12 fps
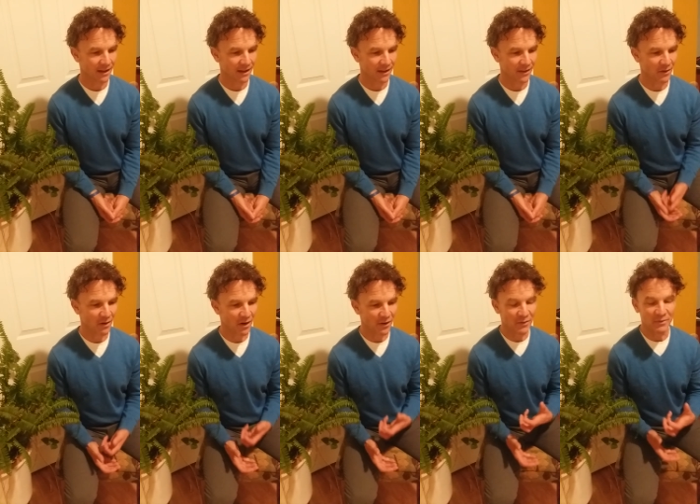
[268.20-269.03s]
There
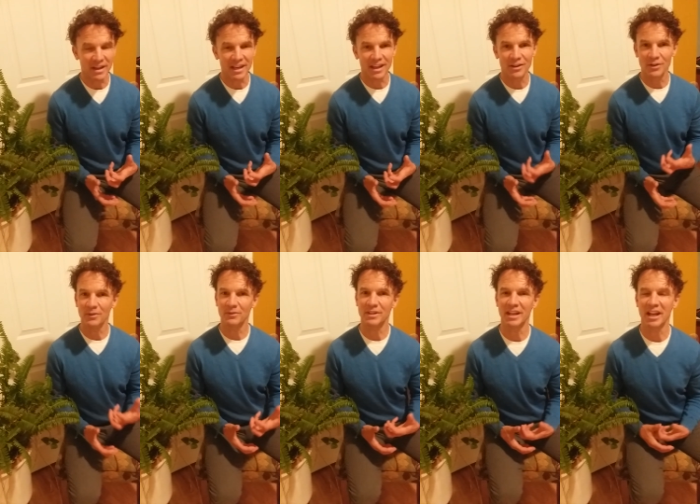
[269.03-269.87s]
are 3 new
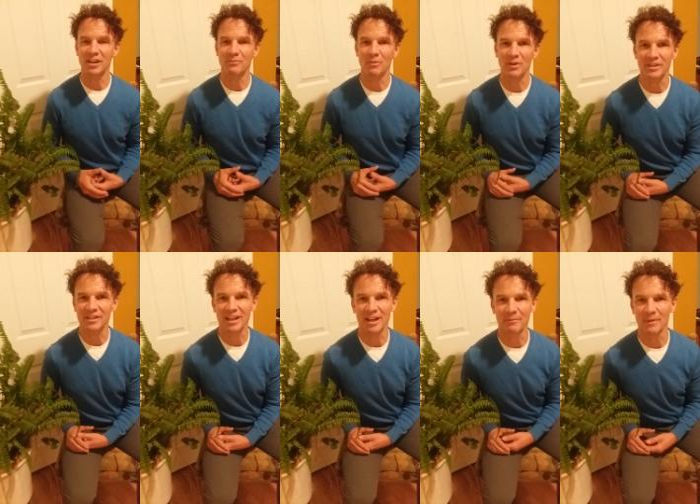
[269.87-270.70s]
teenage boys
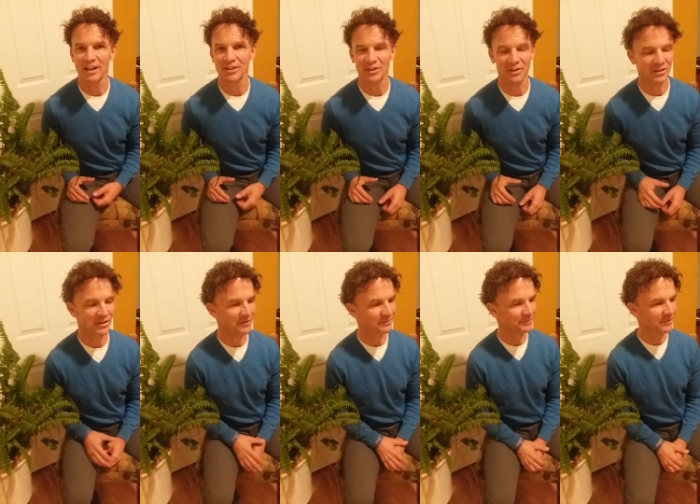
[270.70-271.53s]
in my church,
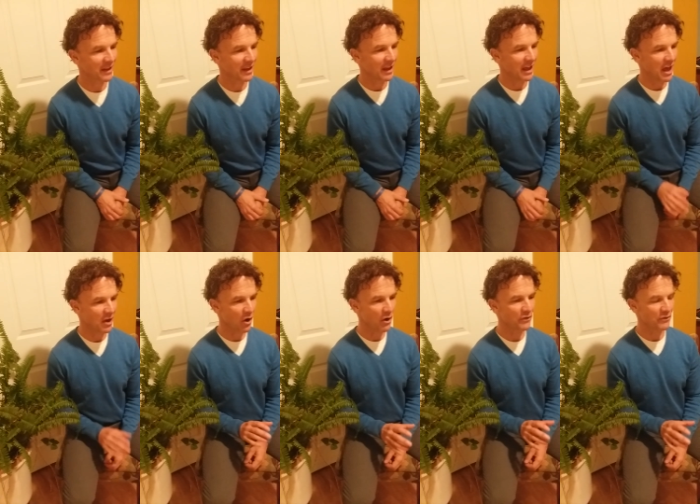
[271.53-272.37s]
and
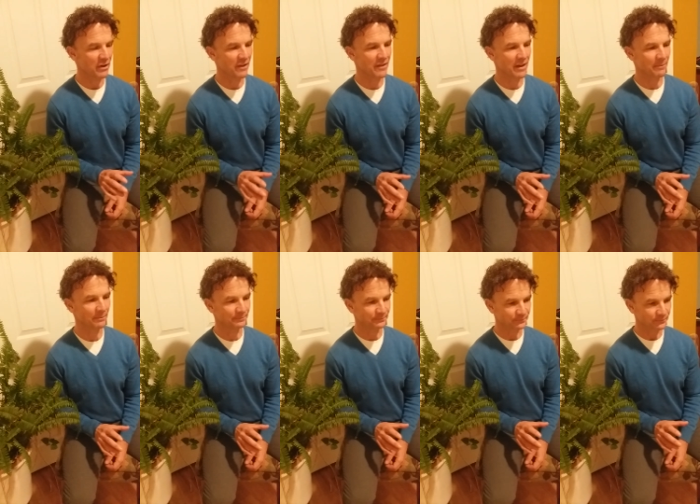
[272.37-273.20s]
all 3 of them
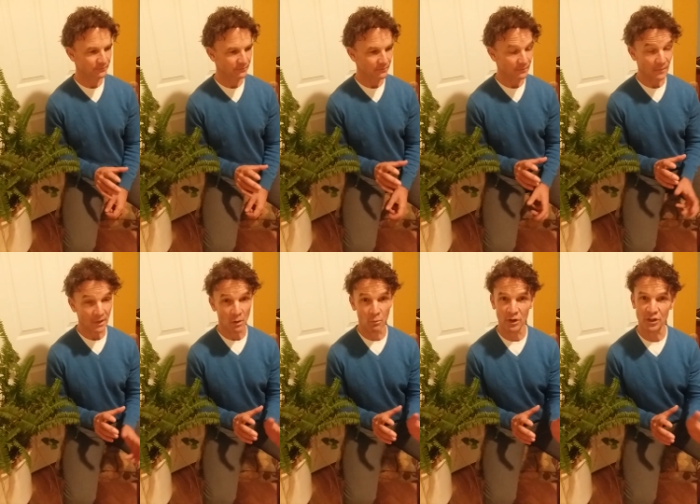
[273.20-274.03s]

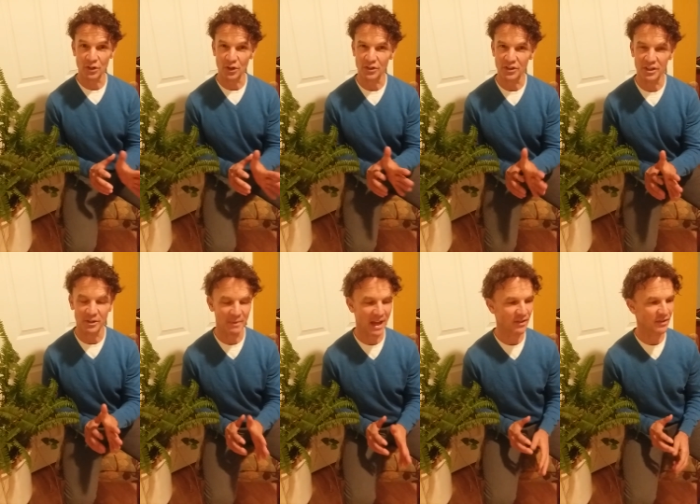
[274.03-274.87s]
were in church this
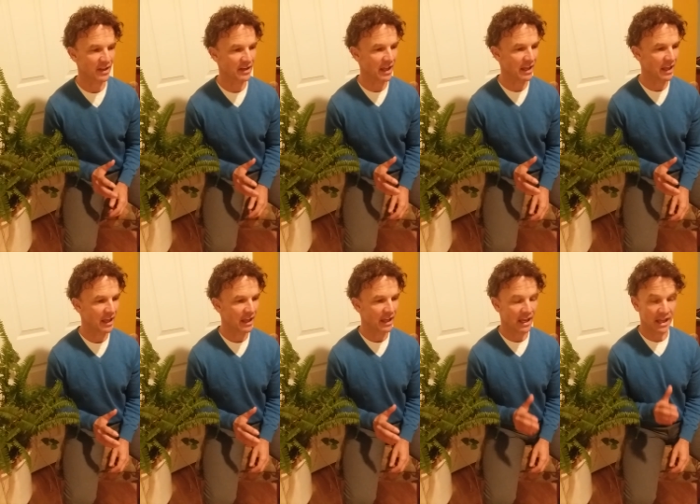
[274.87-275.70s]
past Sunday
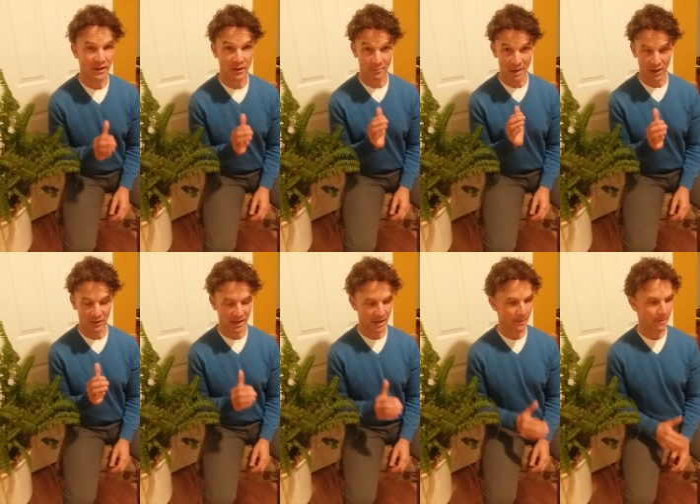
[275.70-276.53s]
in the
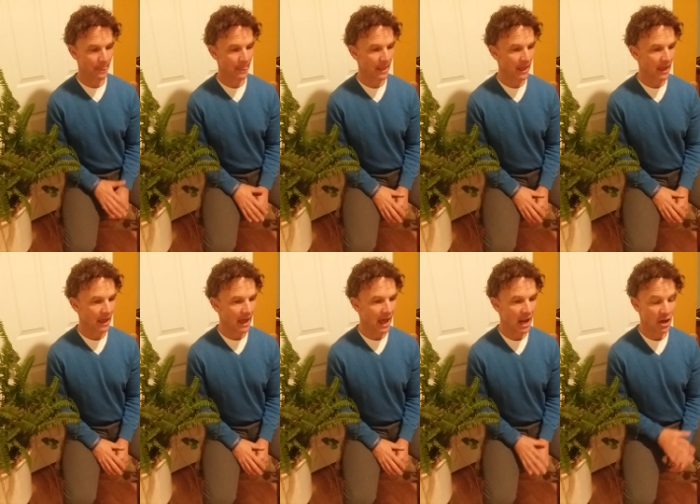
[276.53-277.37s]
balcony,
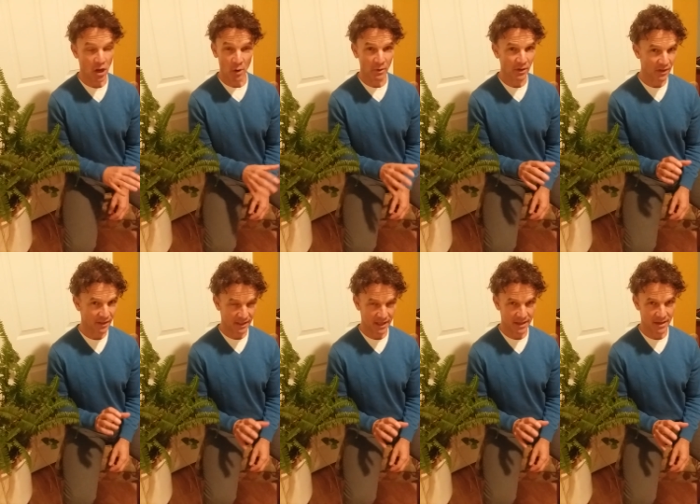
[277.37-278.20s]
and no one could
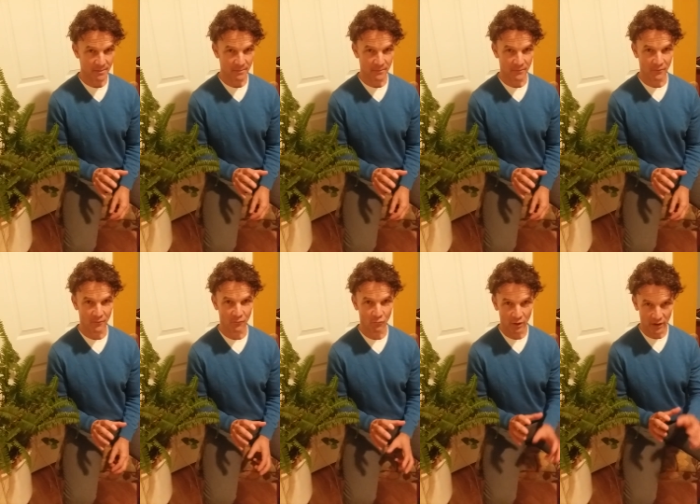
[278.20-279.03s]
see them
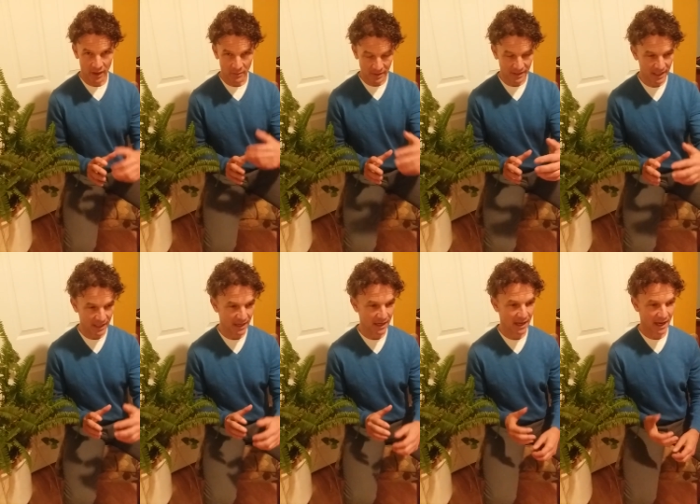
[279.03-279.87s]
where they were
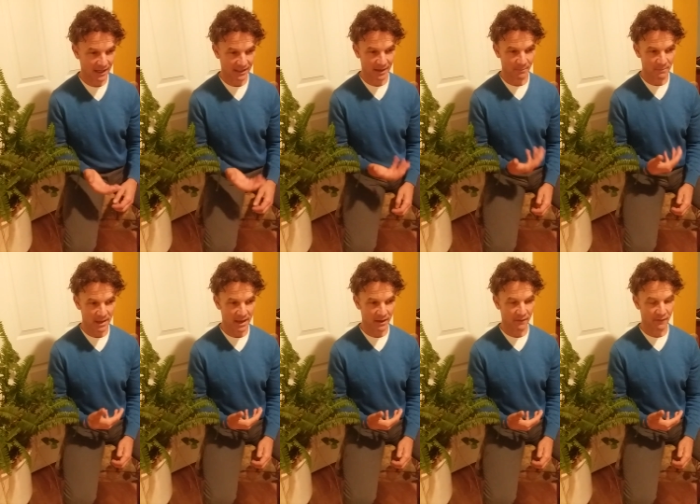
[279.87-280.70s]
seated except
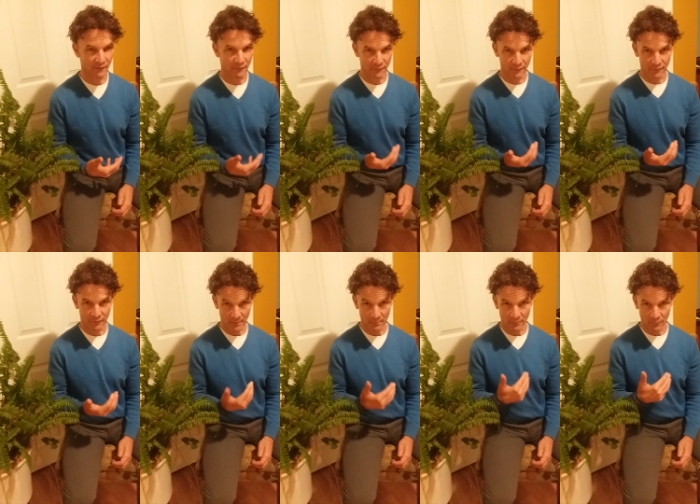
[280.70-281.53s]
me
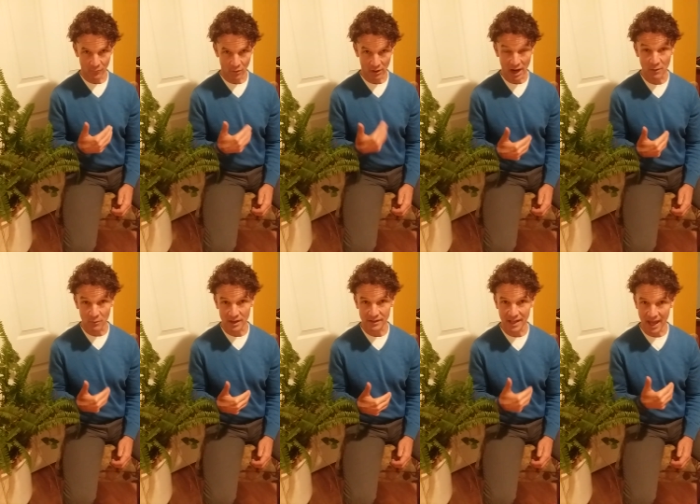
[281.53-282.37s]
from where I
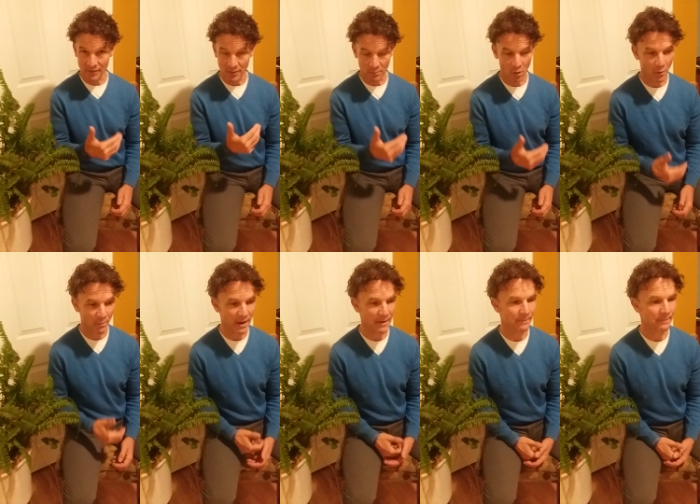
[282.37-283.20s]
was at the pulpit.